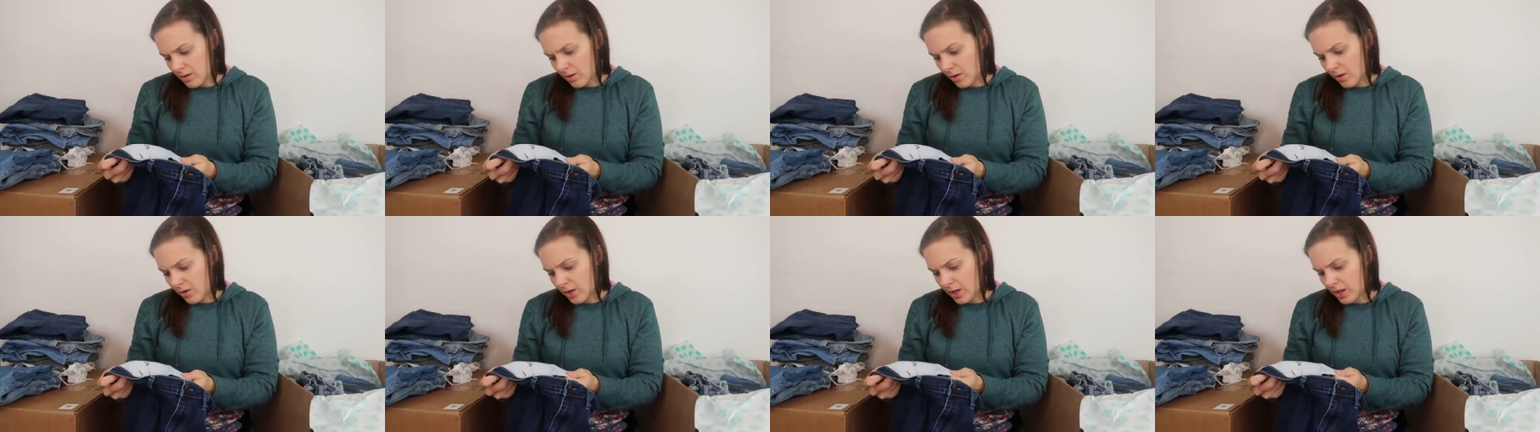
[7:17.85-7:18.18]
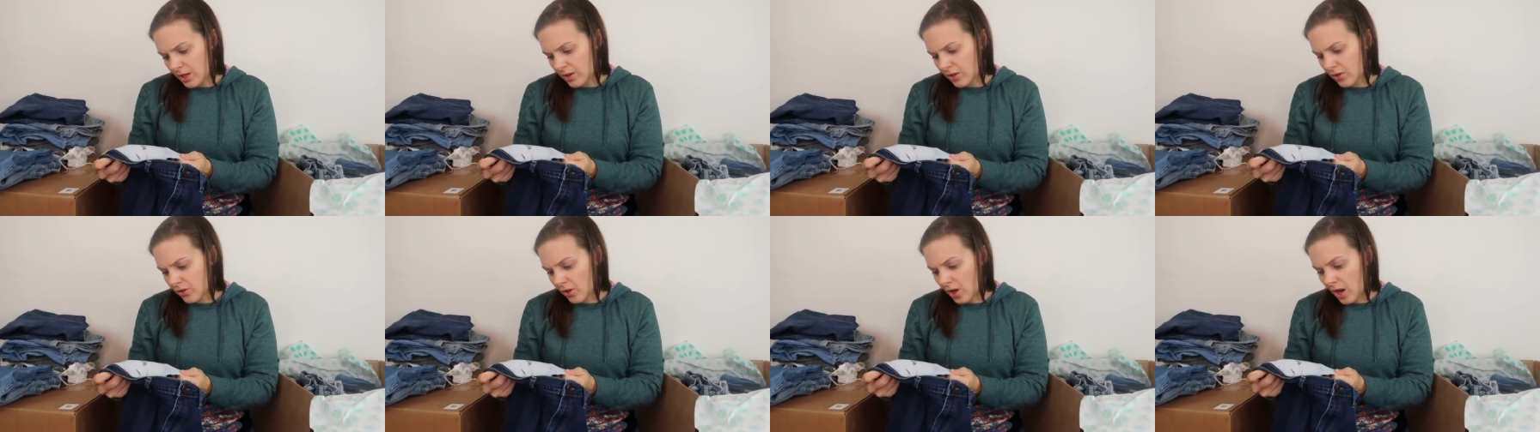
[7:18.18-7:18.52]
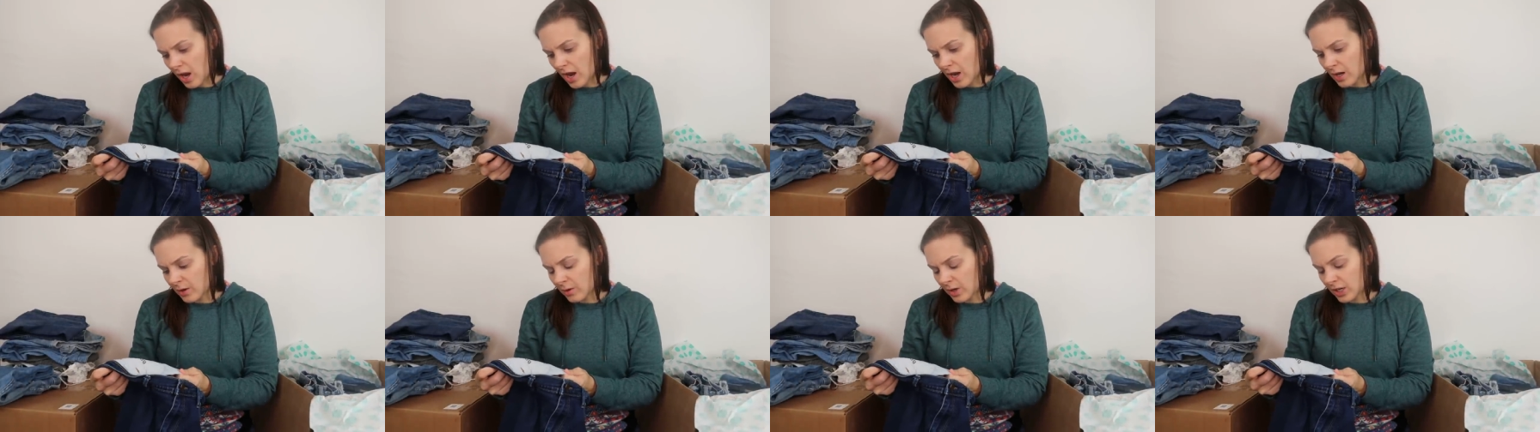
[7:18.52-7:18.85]
okay, they're the
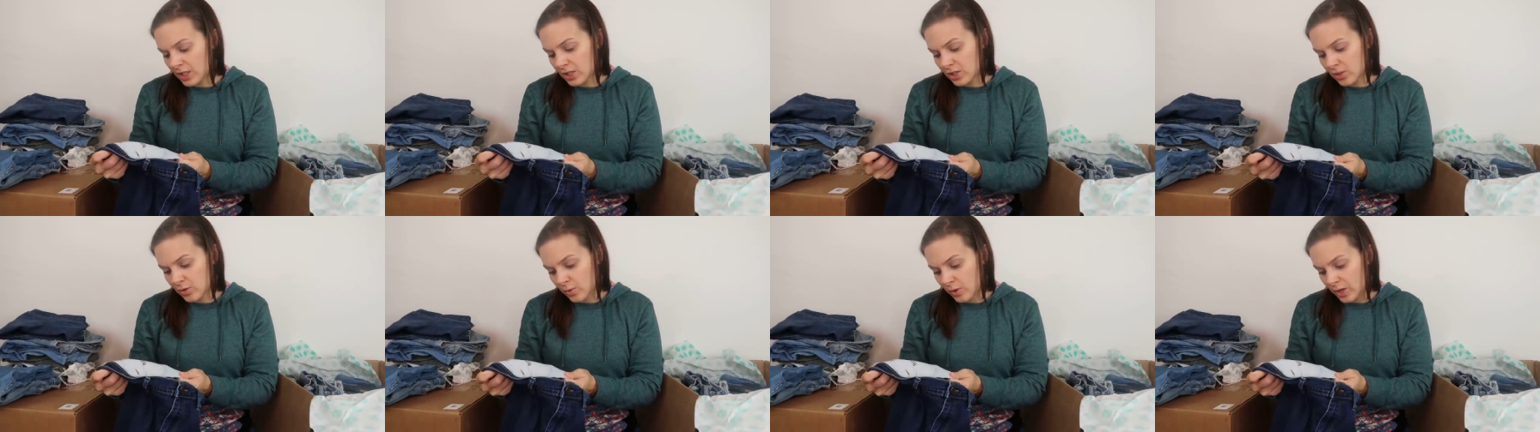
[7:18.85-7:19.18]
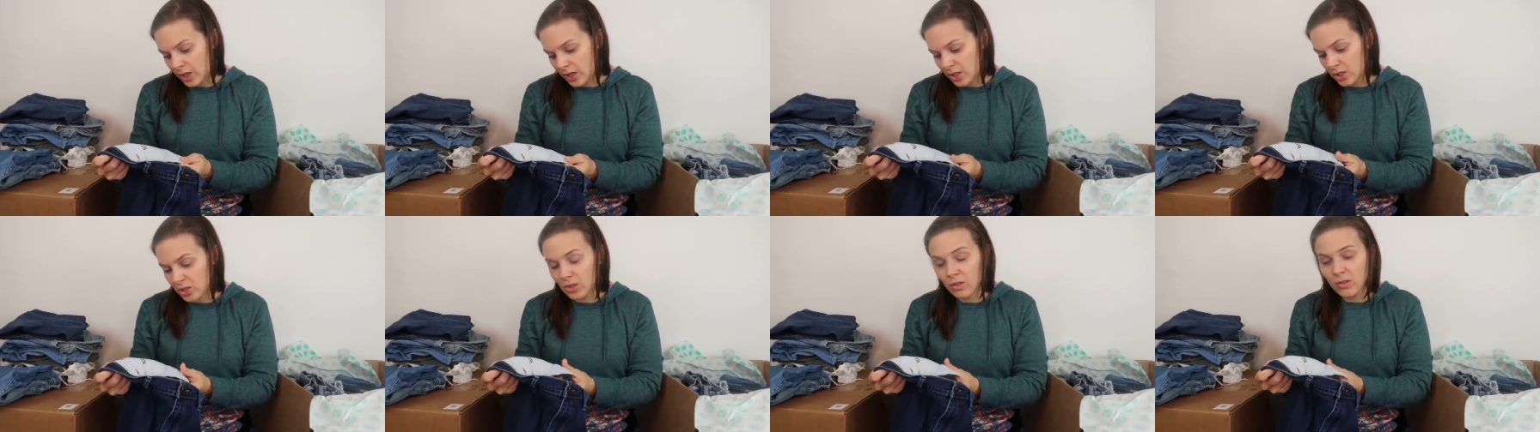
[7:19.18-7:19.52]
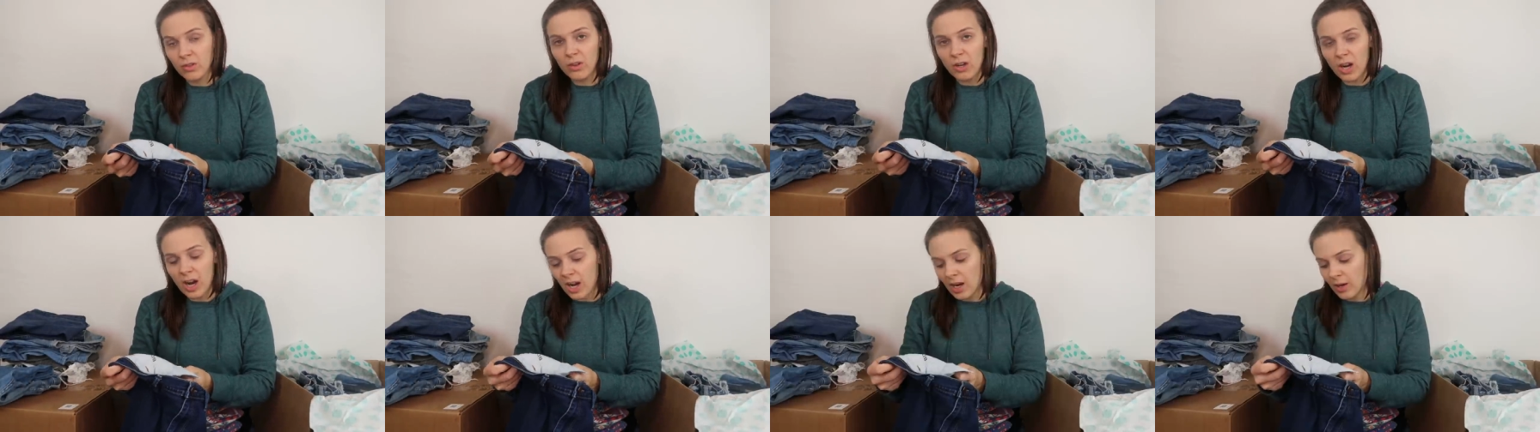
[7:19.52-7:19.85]
high rise twig. So
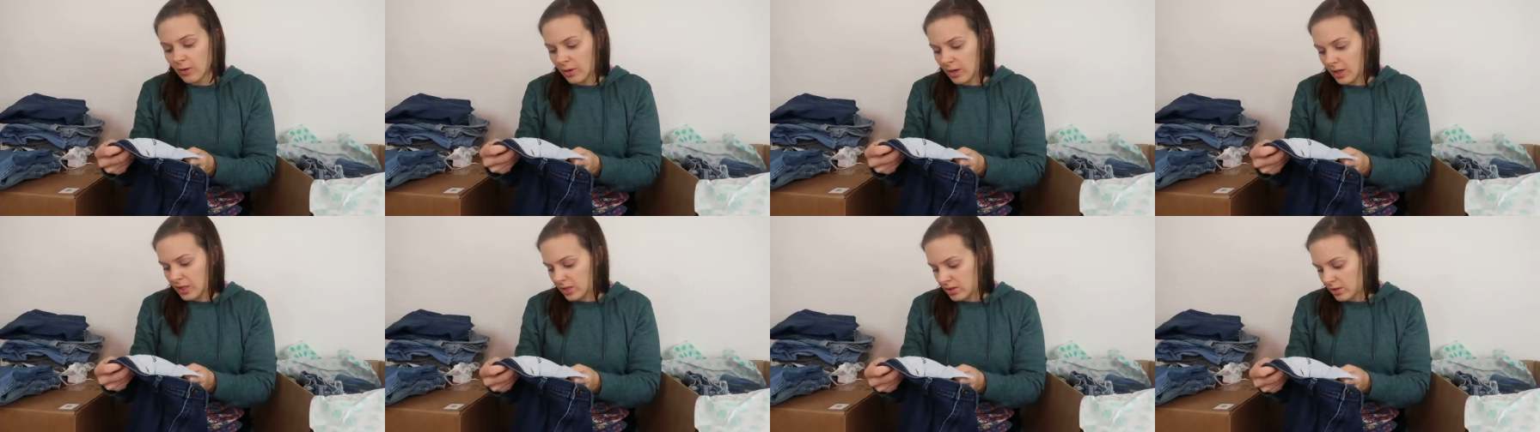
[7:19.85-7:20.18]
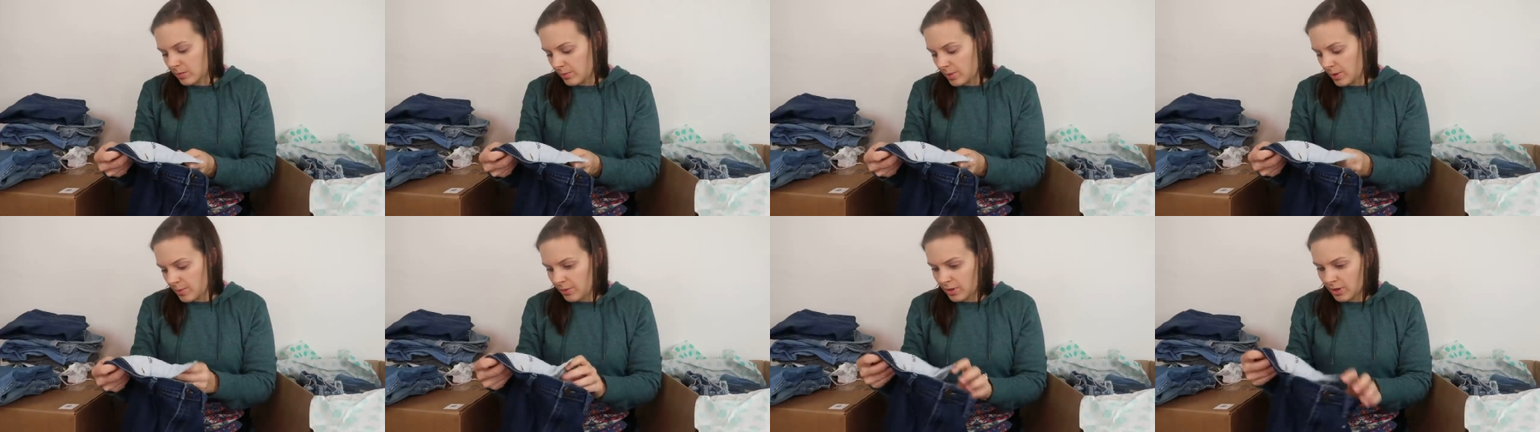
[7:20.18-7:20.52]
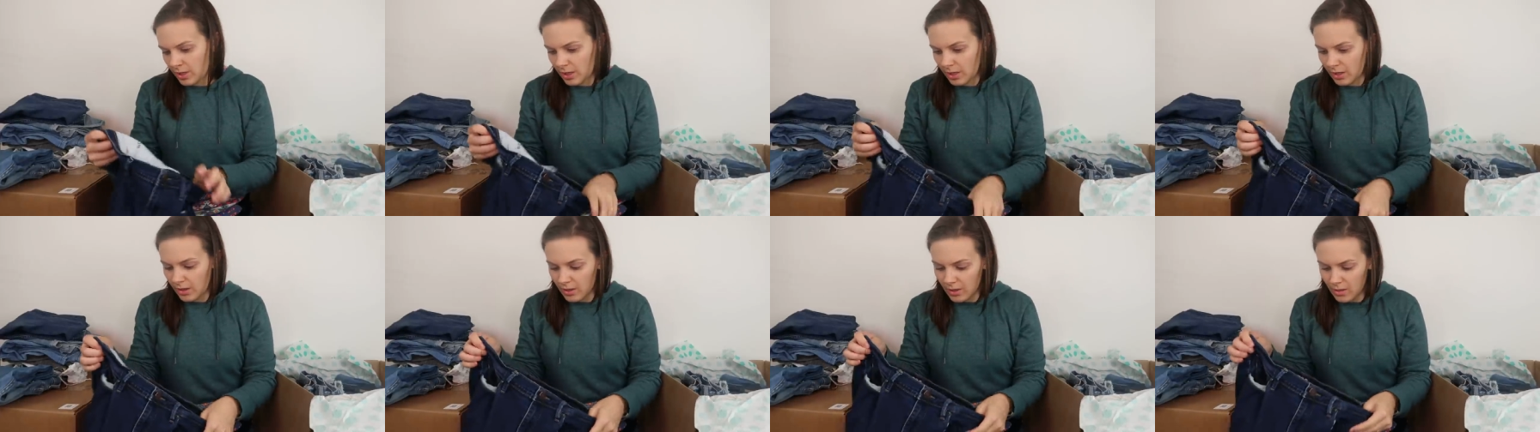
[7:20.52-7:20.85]
they're high rise, so maybe
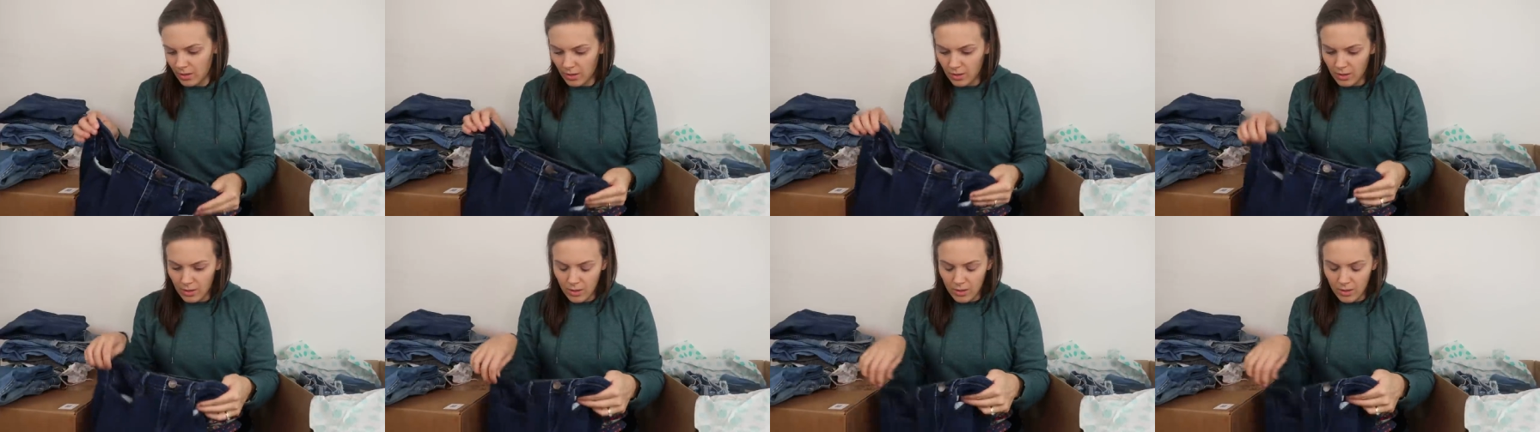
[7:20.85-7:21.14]
they